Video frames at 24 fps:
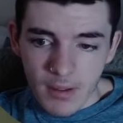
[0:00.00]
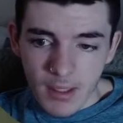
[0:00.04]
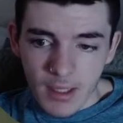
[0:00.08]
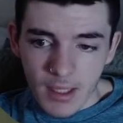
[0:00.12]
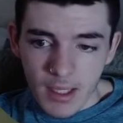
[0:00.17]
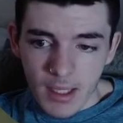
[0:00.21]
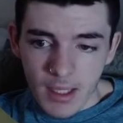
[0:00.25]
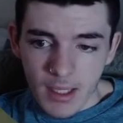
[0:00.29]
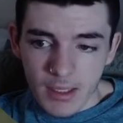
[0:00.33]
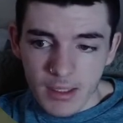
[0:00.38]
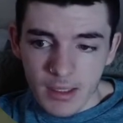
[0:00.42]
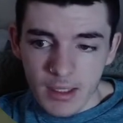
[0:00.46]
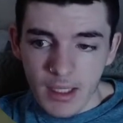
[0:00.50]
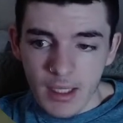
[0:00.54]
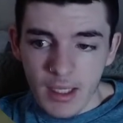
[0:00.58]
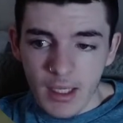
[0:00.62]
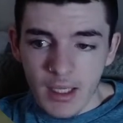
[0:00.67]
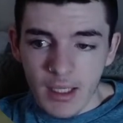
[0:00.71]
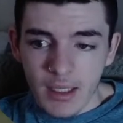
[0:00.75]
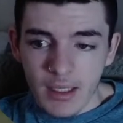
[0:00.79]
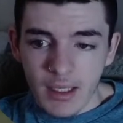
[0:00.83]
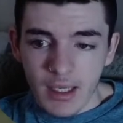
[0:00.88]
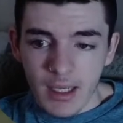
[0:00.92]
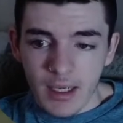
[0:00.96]
And
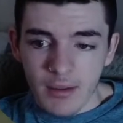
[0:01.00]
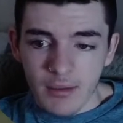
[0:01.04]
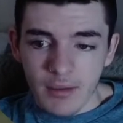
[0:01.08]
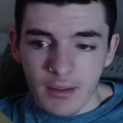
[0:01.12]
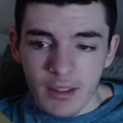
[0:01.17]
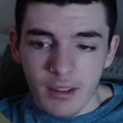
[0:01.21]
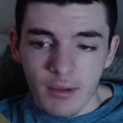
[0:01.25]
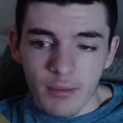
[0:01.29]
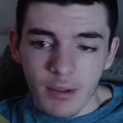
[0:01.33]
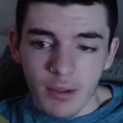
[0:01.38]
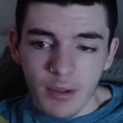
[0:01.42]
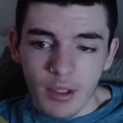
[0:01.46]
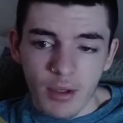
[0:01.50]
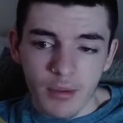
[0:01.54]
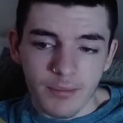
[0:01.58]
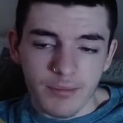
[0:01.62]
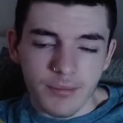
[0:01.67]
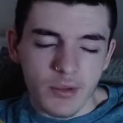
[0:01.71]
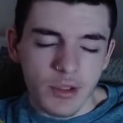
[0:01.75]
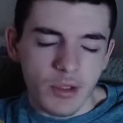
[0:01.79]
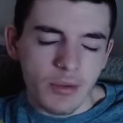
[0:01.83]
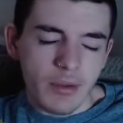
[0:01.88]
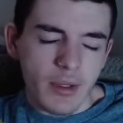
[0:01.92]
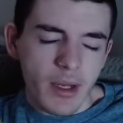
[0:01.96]
yeah, here we go.
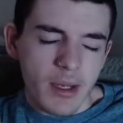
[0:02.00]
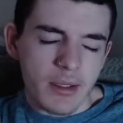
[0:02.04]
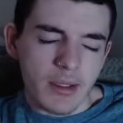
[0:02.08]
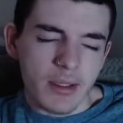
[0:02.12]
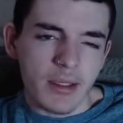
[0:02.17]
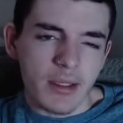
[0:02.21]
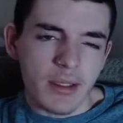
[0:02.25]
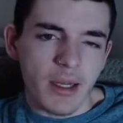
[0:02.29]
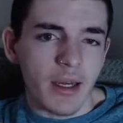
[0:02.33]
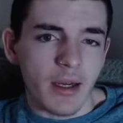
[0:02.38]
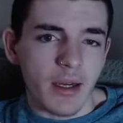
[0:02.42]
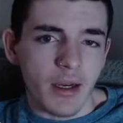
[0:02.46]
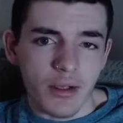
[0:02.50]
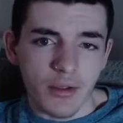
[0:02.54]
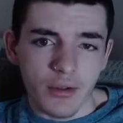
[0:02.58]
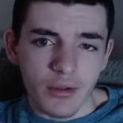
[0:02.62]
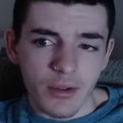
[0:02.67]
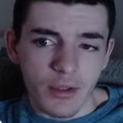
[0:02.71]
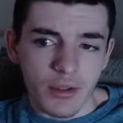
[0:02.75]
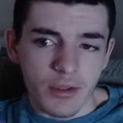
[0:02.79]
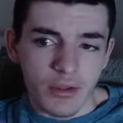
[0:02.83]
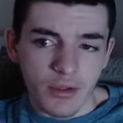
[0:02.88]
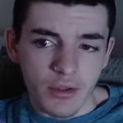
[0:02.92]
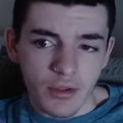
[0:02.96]

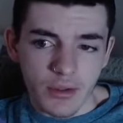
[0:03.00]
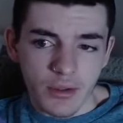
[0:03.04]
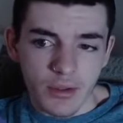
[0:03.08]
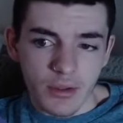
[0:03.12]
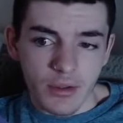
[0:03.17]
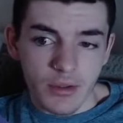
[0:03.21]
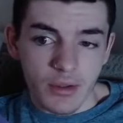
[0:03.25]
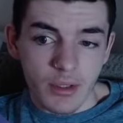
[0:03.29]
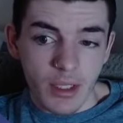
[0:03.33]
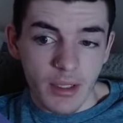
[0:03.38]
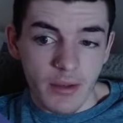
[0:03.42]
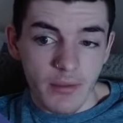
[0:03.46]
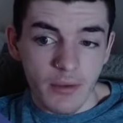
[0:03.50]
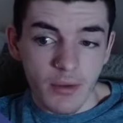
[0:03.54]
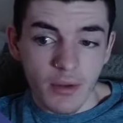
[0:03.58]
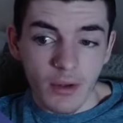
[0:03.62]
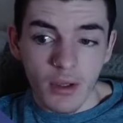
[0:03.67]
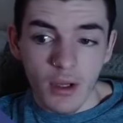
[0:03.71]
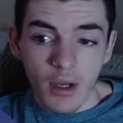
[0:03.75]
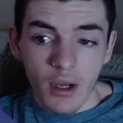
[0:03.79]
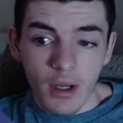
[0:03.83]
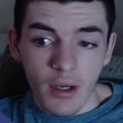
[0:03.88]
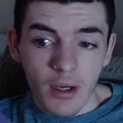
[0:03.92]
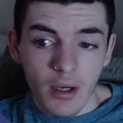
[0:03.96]
2,900 shirts. So they have a
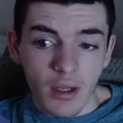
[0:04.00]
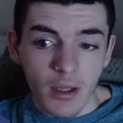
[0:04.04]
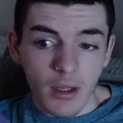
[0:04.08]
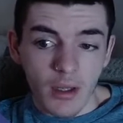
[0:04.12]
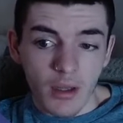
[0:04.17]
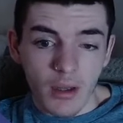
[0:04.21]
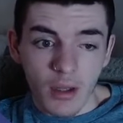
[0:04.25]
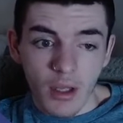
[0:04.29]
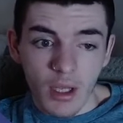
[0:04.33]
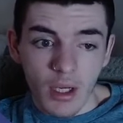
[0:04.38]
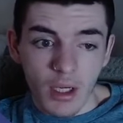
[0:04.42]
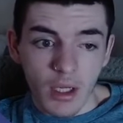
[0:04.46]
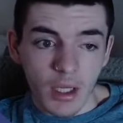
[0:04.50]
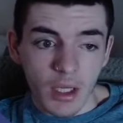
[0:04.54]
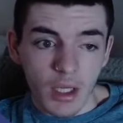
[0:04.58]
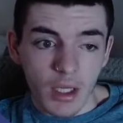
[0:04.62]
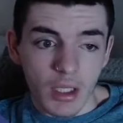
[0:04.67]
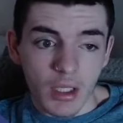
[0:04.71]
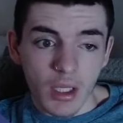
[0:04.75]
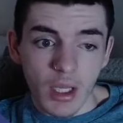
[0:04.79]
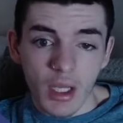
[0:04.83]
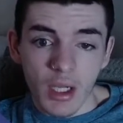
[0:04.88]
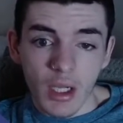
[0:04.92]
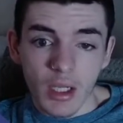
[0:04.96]
lot
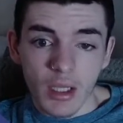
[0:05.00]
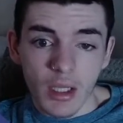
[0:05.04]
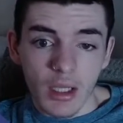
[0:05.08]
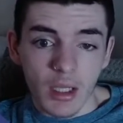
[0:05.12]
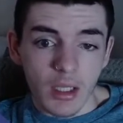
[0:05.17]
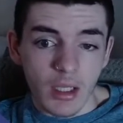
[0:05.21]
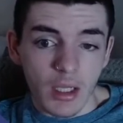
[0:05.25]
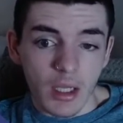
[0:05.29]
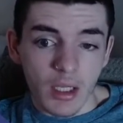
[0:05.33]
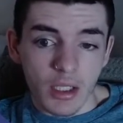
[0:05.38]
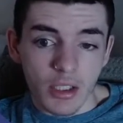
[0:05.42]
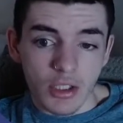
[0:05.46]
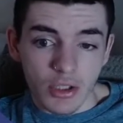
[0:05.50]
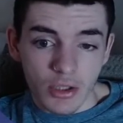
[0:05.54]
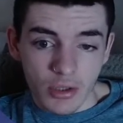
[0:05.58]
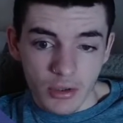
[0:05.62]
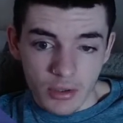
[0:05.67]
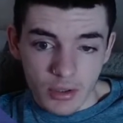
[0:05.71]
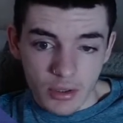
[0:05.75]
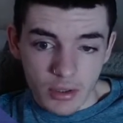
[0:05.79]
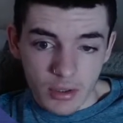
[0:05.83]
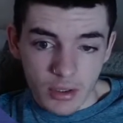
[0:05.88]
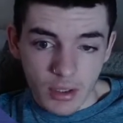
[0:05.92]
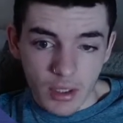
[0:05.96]
of
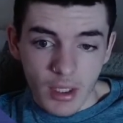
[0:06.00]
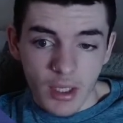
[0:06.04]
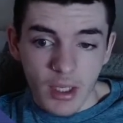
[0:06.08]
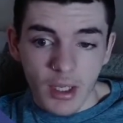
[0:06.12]
shirts.